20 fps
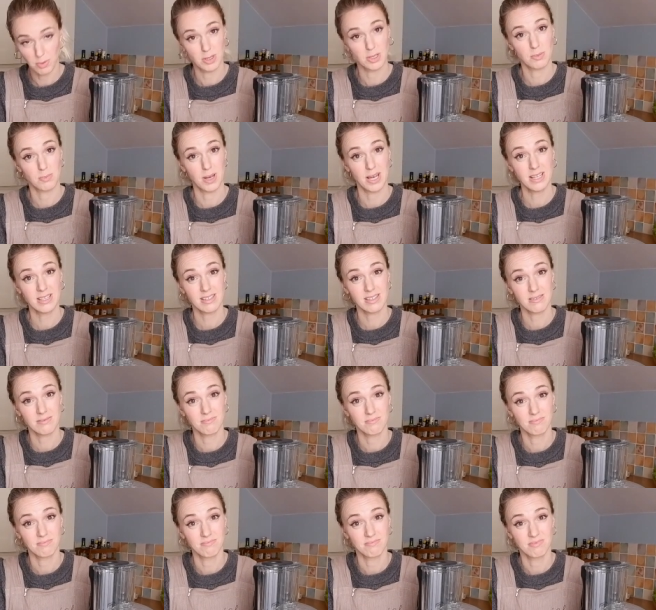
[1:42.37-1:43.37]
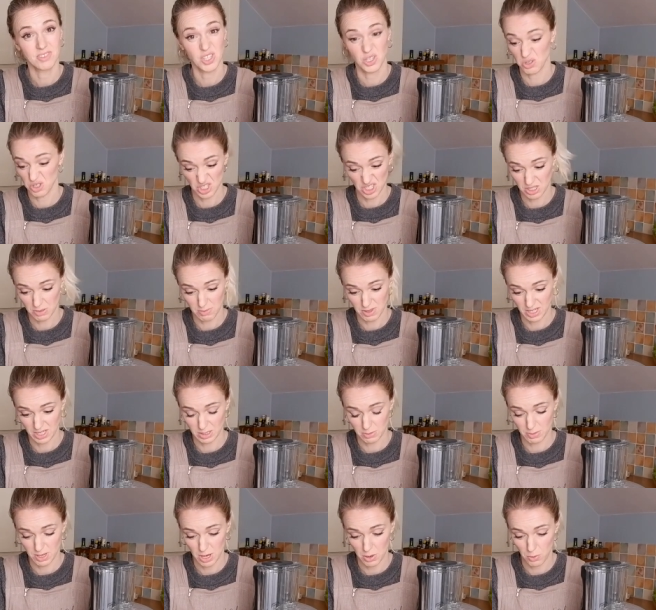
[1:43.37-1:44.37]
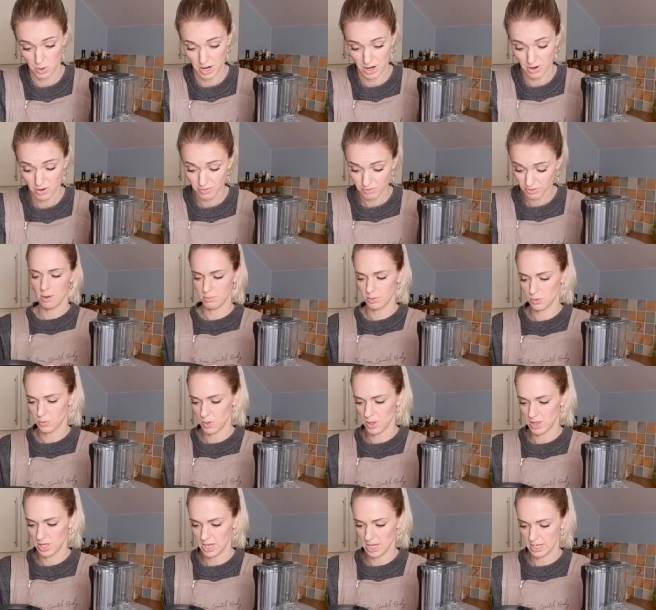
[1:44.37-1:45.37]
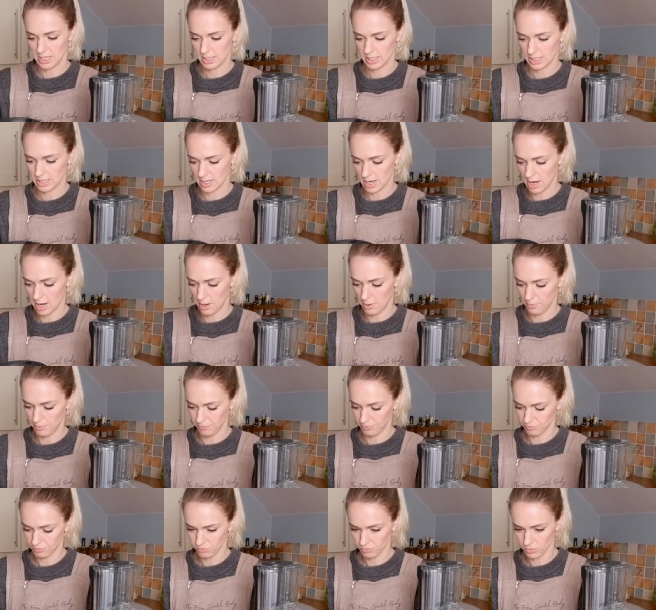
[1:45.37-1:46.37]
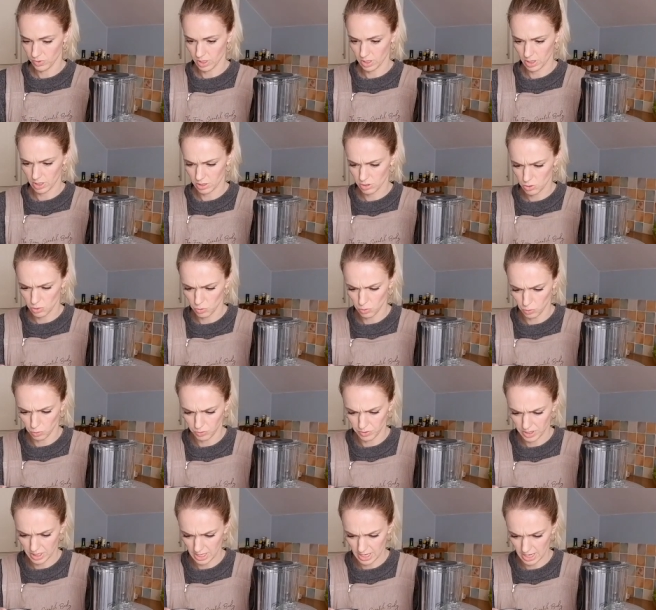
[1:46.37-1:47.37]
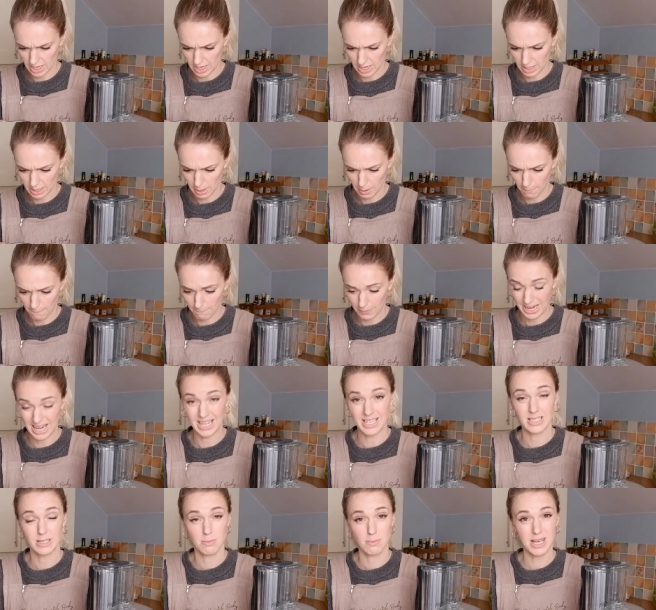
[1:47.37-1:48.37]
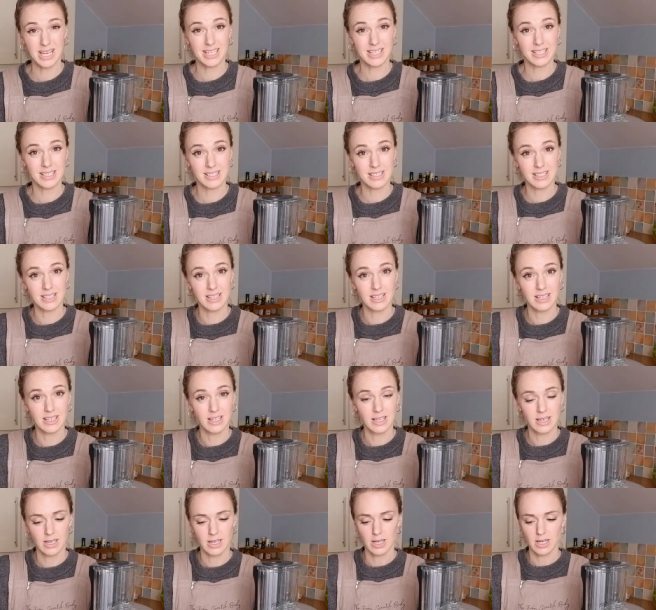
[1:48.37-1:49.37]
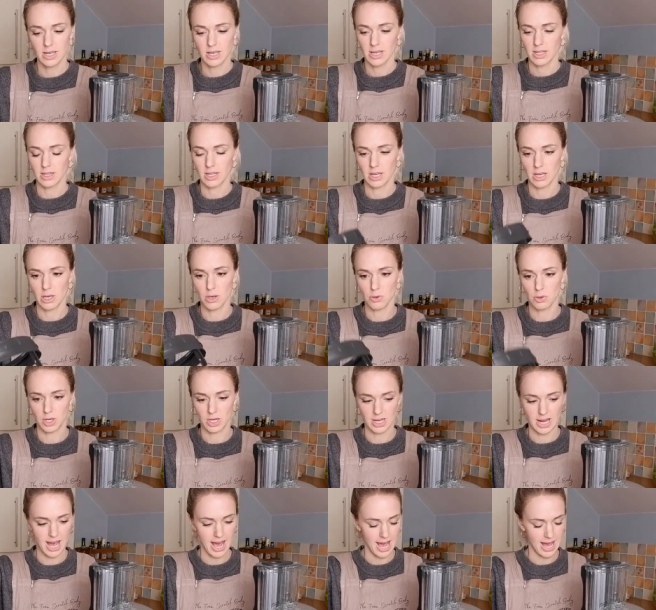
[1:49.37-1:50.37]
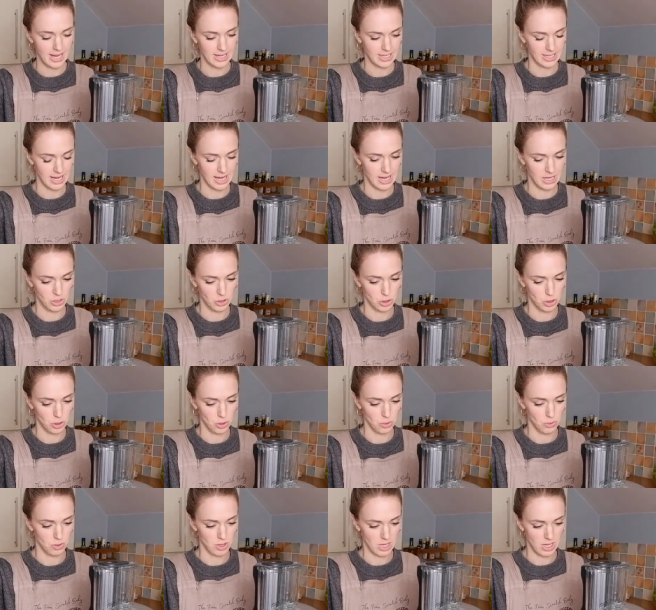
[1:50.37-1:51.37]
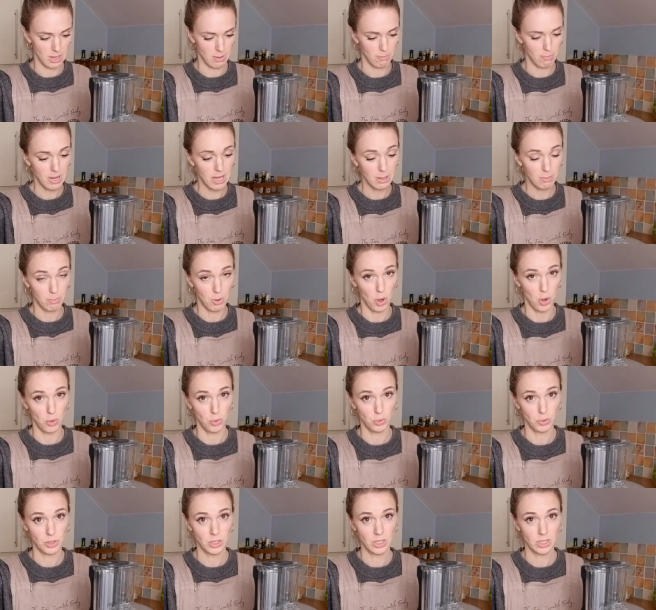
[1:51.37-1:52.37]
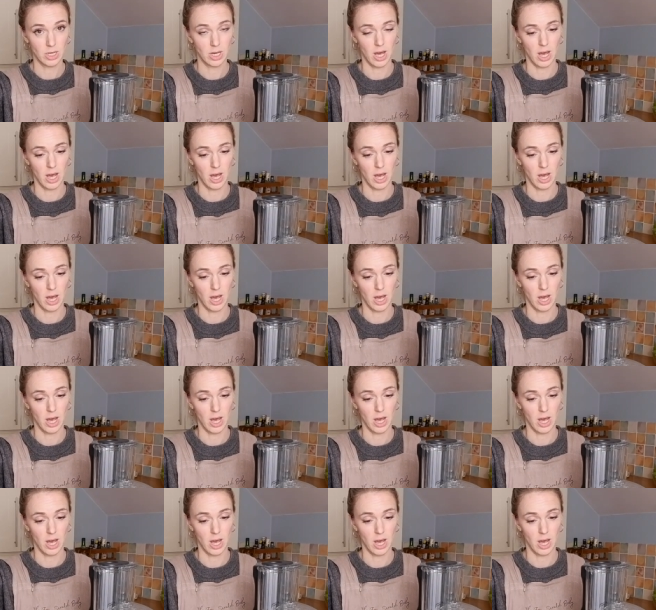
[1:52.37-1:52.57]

bit of space, so it's just something to be aware of. It comes with this, it's called the BlenderMix, that you can add into the big bowl